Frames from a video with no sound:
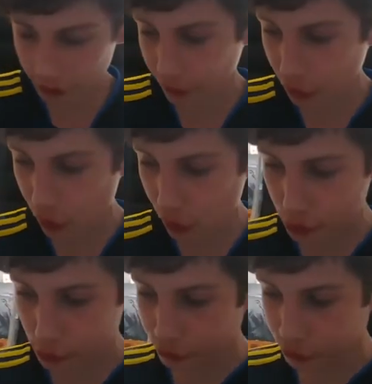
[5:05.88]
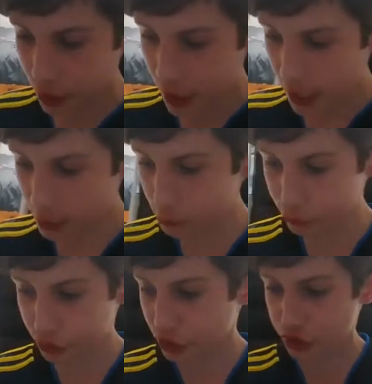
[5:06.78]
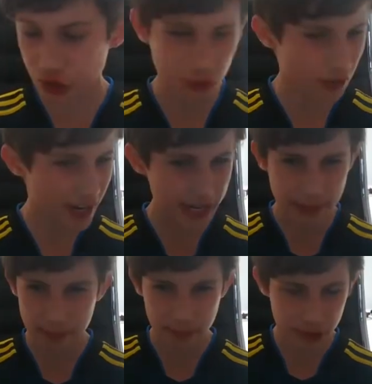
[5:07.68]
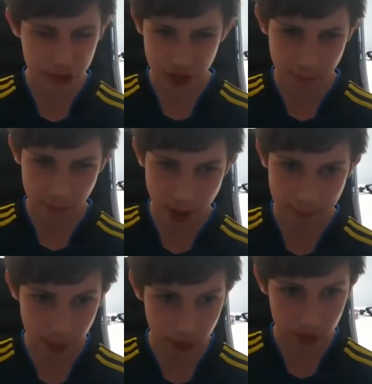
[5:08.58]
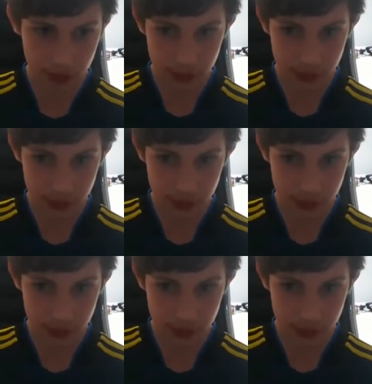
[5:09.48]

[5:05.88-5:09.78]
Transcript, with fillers: I forgot who's it was streamed somewhere, but